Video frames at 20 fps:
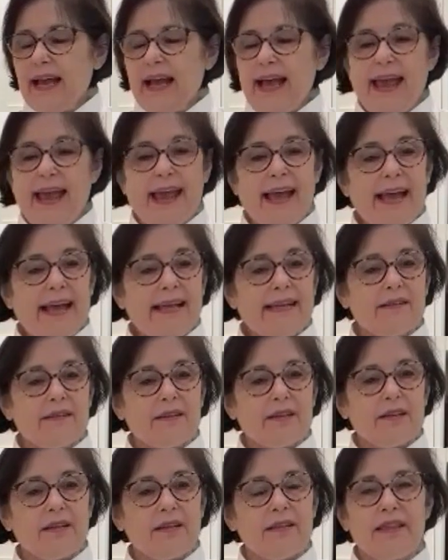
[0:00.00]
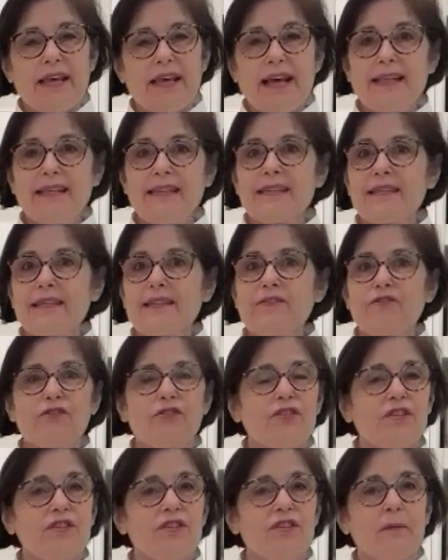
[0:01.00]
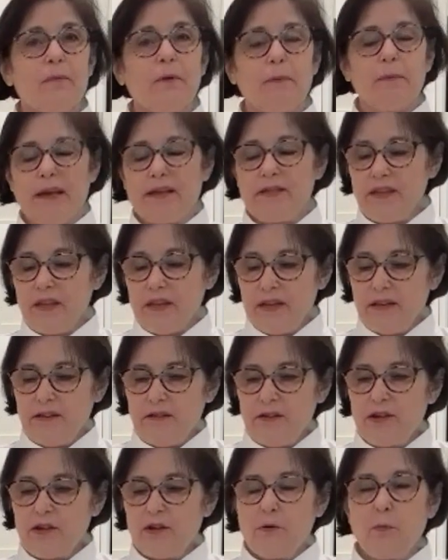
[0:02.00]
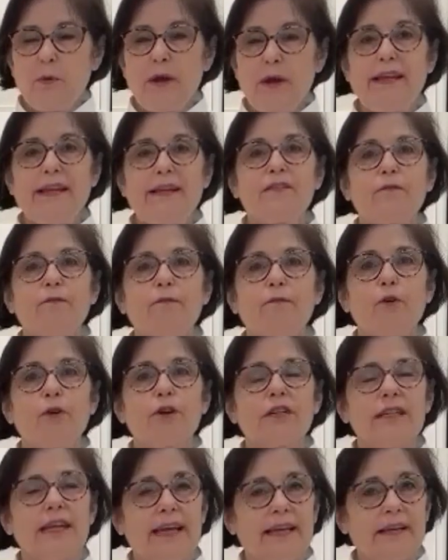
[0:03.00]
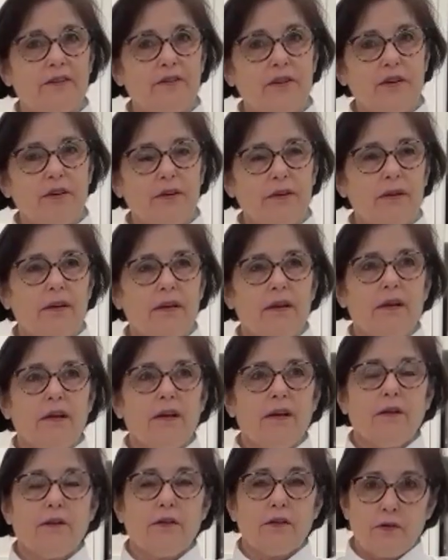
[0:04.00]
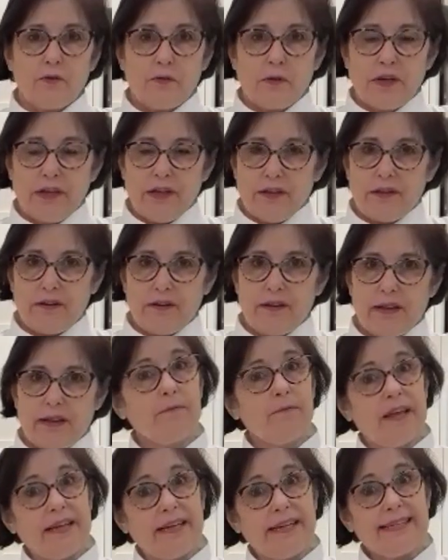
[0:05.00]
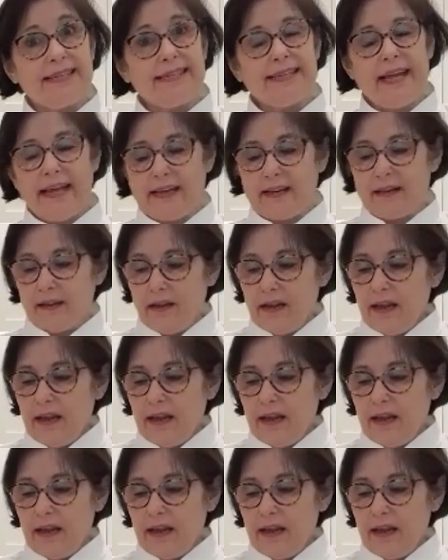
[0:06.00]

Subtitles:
And that's just a simple method. And when it's fork tender, then it's done.